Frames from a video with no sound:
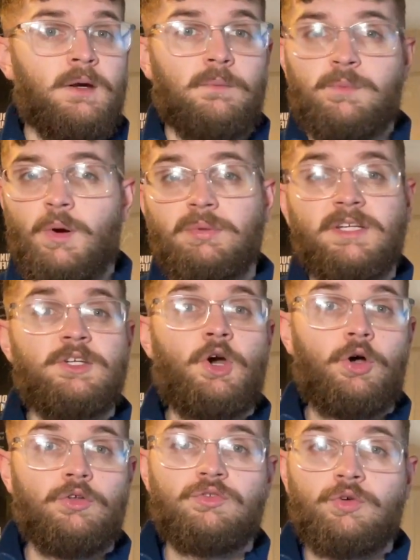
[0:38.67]
Probably
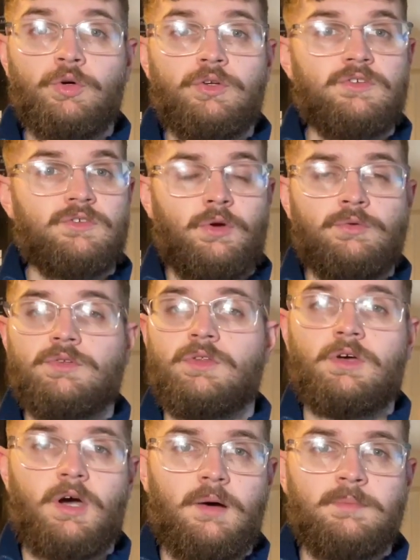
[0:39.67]
not as good as going to the
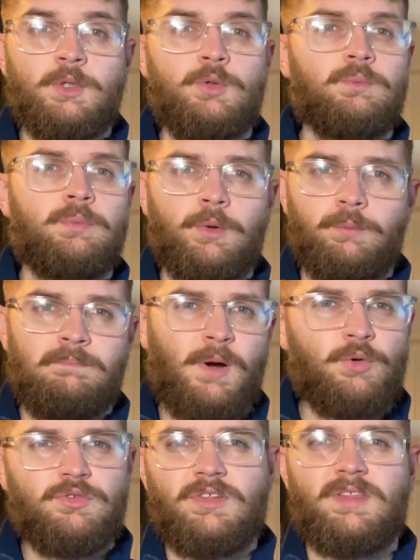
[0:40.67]
car boot, but
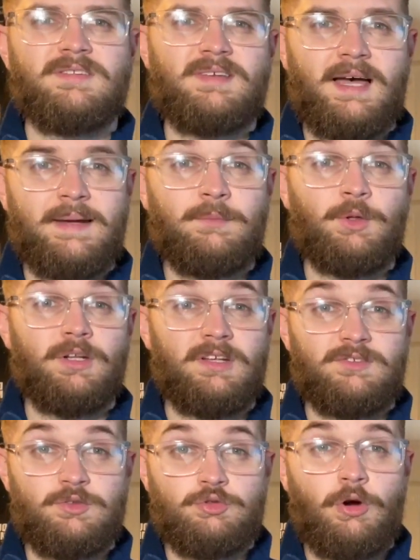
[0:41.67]
most of the time,
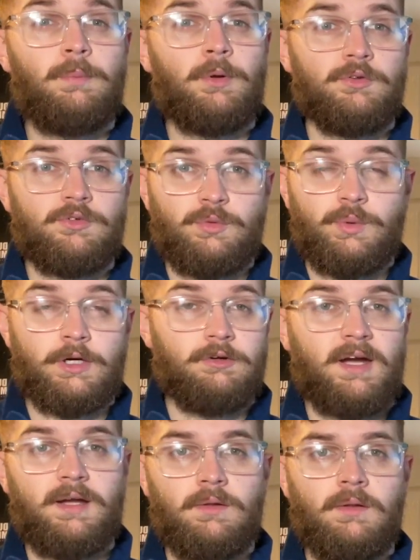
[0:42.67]
unless you drop onto a
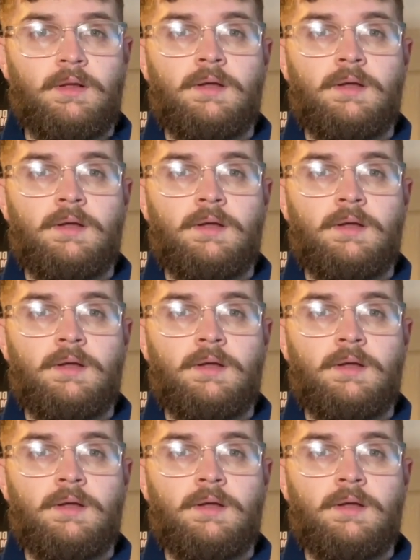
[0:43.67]
grail